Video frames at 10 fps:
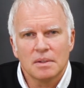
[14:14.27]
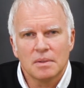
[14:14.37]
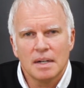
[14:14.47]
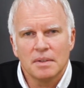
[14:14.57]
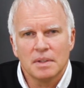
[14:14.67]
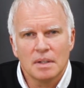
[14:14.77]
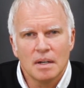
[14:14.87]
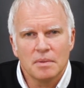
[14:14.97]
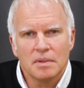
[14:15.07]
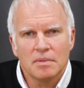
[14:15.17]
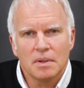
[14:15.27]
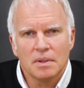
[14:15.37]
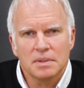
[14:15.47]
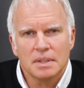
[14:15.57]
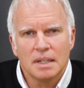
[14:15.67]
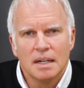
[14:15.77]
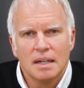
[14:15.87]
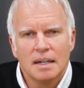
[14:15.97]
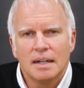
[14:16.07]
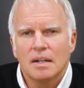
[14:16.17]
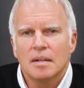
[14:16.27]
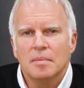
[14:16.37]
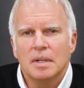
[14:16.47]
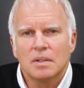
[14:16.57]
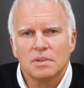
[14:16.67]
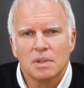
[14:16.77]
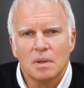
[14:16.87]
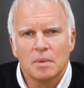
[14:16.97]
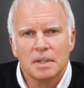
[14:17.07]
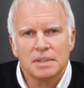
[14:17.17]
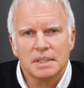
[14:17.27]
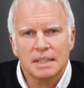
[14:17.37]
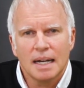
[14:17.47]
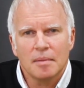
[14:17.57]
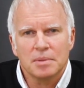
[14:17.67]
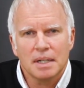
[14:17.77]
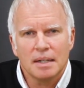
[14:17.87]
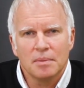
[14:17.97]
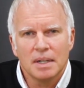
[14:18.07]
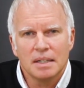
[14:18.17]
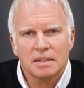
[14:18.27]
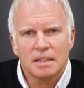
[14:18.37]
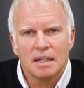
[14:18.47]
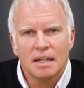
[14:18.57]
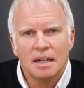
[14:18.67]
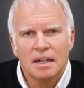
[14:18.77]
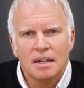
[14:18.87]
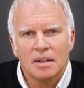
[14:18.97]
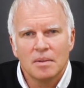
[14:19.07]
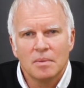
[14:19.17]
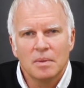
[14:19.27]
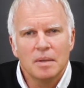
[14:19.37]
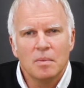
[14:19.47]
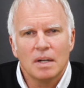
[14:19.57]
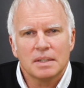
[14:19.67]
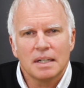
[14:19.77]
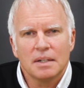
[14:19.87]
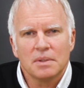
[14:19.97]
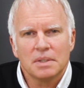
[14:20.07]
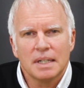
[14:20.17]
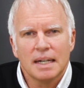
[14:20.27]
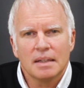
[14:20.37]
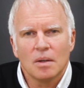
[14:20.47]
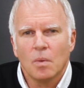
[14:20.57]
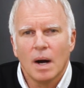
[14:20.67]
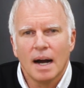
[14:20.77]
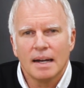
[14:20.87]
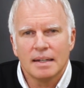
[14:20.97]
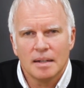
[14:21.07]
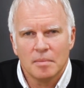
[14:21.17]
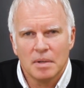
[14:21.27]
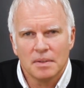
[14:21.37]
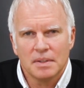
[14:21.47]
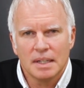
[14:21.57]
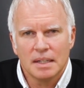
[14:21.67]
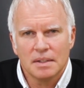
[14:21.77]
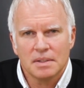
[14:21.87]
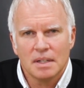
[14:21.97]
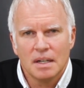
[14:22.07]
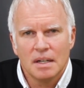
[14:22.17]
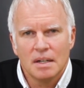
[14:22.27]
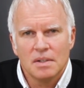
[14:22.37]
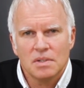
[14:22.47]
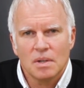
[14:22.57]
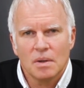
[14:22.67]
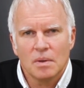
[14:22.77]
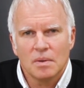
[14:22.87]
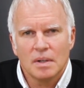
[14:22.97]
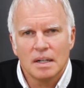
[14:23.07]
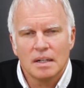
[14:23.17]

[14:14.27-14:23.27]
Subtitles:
ground and not reverse? And how come Uncle Joe wears his cap sideways? We want to understand the why about things. So